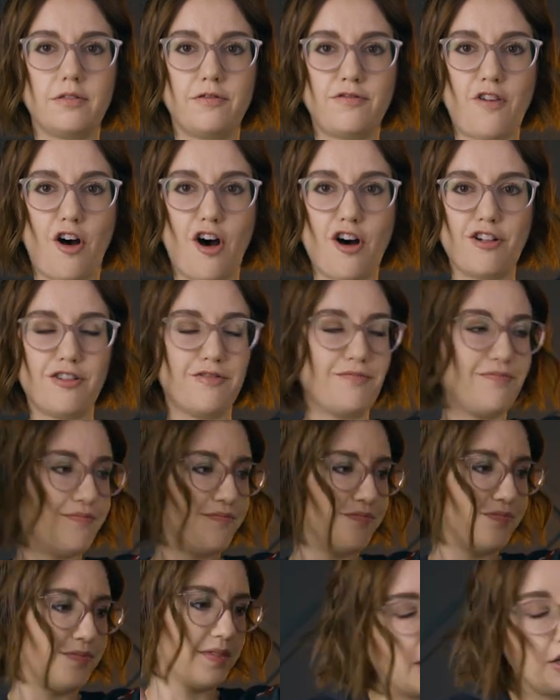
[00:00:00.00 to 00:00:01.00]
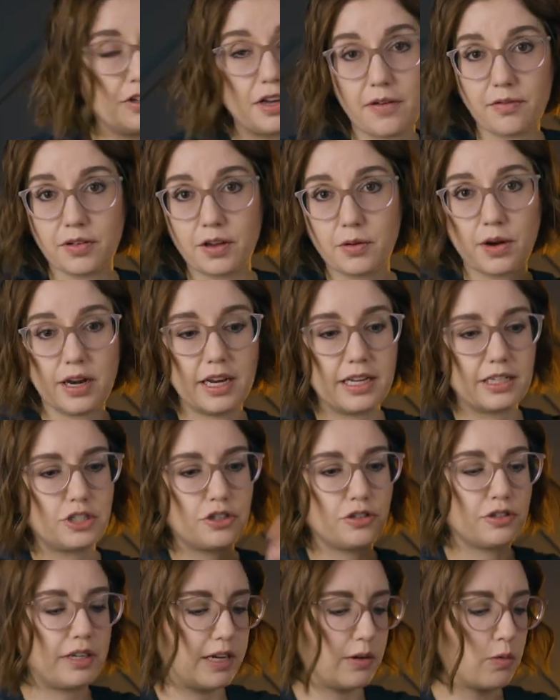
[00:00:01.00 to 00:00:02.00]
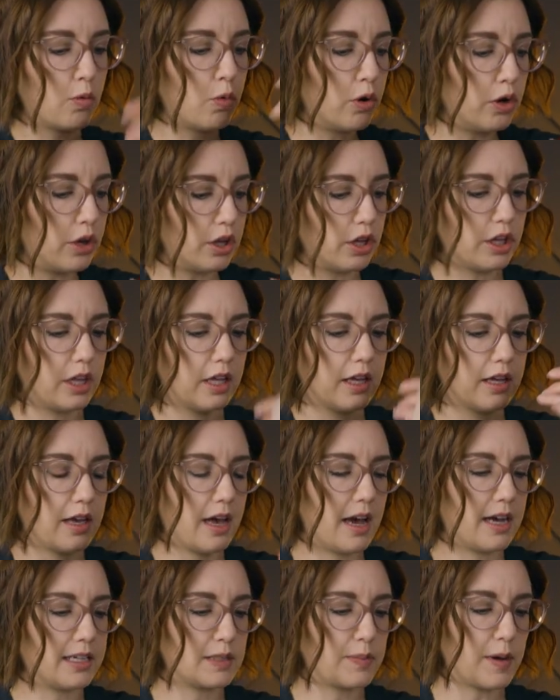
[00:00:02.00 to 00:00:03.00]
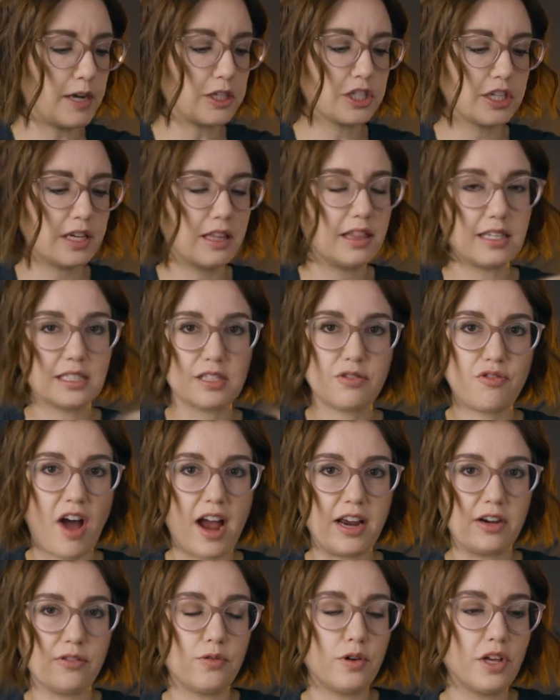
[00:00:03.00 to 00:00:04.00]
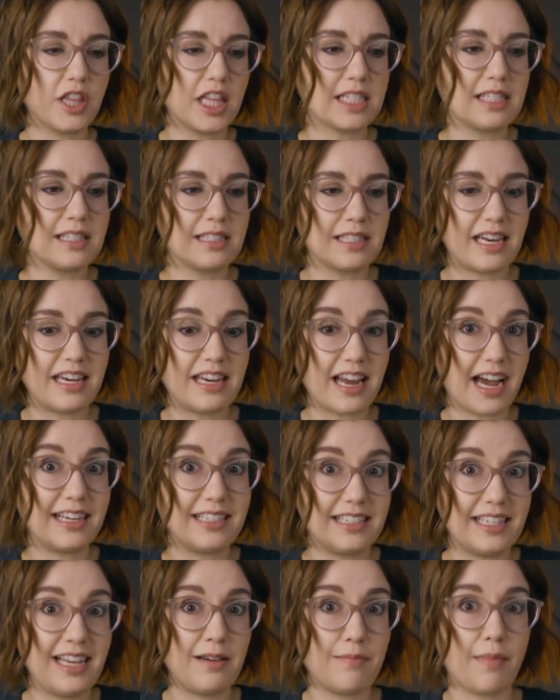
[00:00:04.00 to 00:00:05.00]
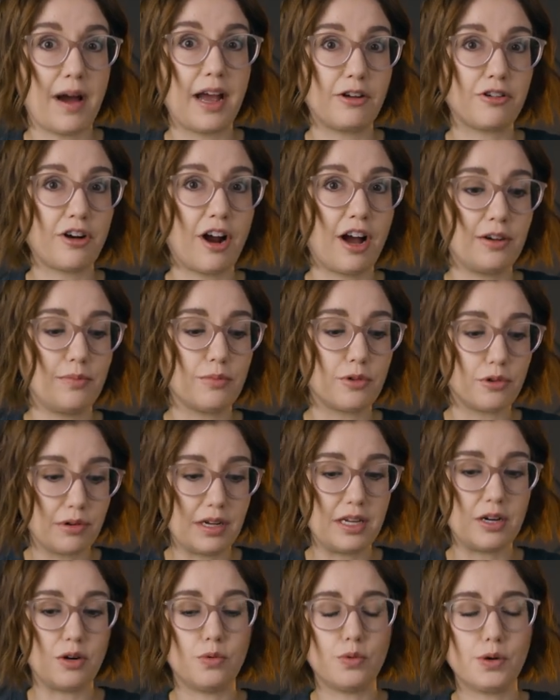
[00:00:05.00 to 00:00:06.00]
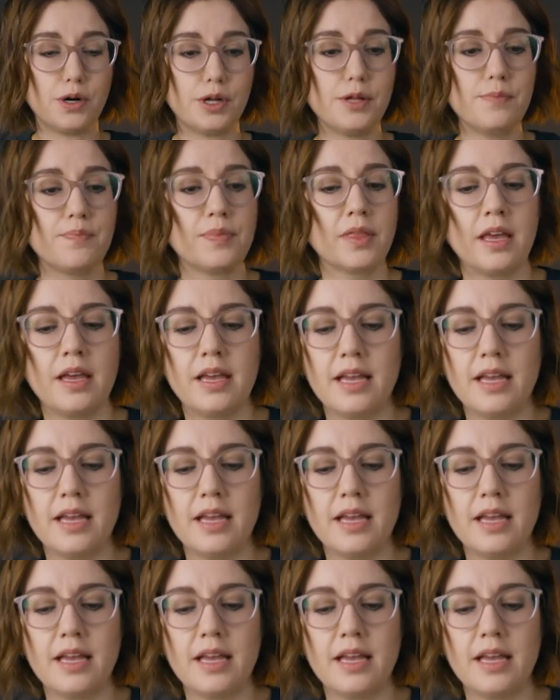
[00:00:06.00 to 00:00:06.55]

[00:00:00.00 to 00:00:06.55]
fall. You definitely want to treat wool, especially this fine of wool. This is a 19 micron merino wool.